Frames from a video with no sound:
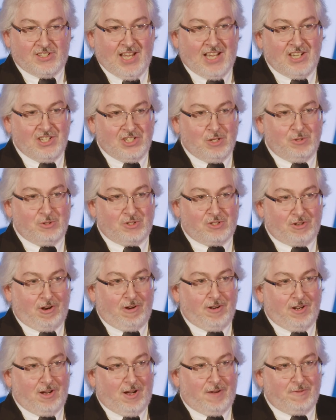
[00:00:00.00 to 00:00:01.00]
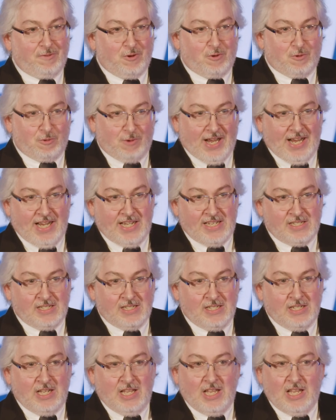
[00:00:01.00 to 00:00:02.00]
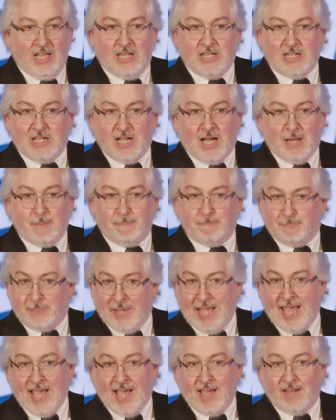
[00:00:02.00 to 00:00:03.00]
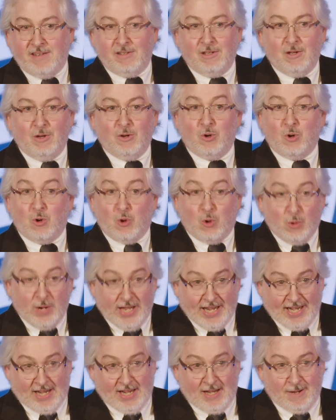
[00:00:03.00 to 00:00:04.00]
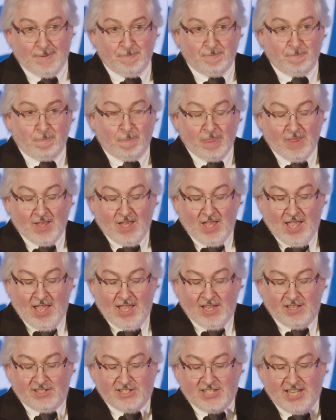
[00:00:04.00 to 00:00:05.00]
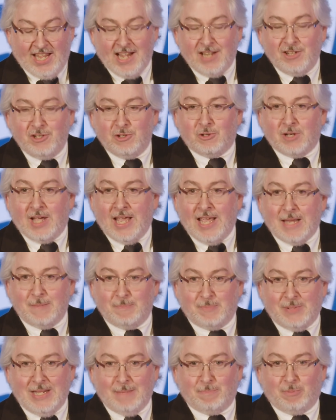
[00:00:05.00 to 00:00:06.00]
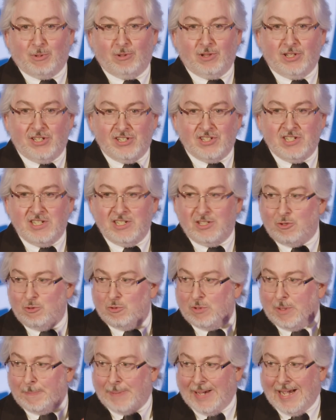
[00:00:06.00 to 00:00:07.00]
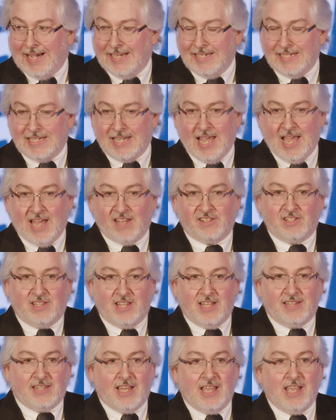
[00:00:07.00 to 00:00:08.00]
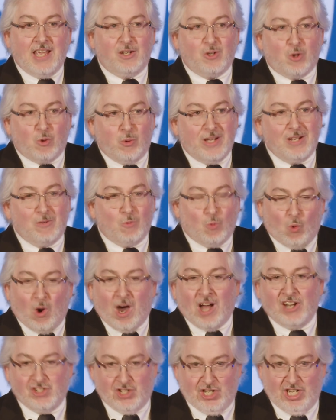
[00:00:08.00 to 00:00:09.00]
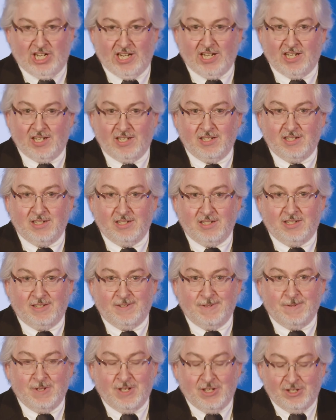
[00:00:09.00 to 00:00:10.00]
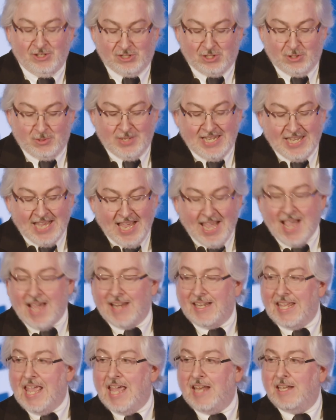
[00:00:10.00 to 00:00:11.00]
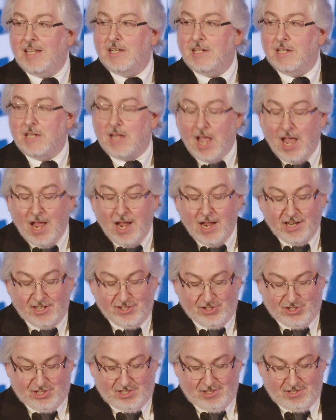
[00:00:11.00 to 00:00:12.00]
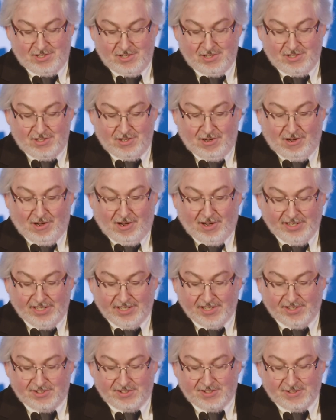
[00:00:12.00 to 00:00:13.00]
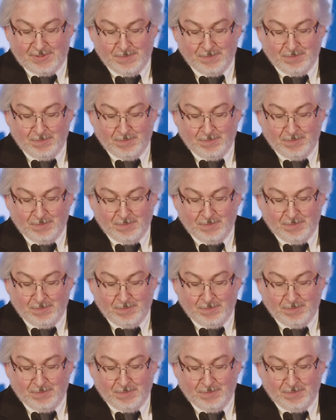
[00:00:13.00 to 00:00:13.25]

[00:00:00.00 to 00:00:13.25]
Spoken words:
that show started off great and got bad quick. And Daniel had people listening to a podcast that they had quit watching. So he had an engaged audience.